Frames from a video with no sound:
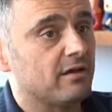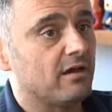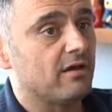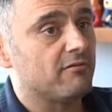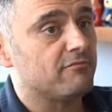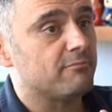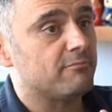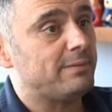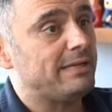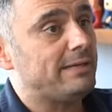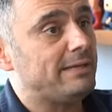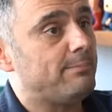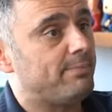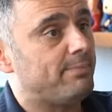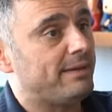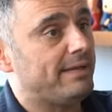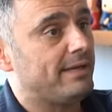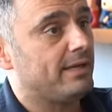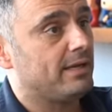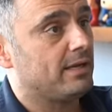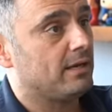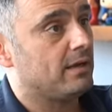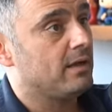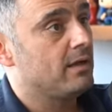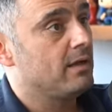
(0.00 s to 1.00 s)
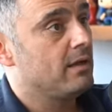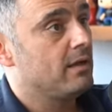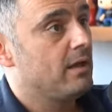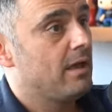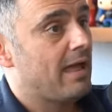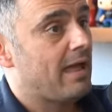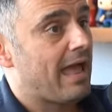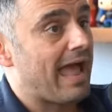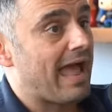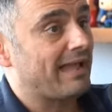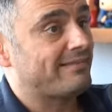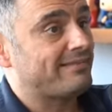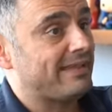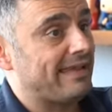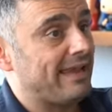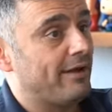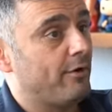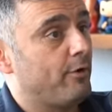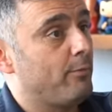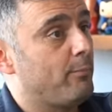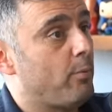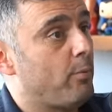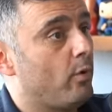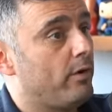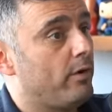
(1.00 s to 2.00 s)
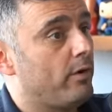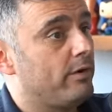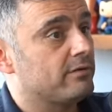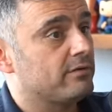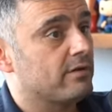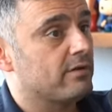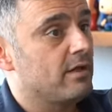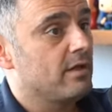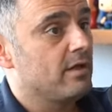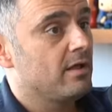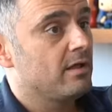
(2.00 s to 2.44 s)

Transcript: of me being at the airport.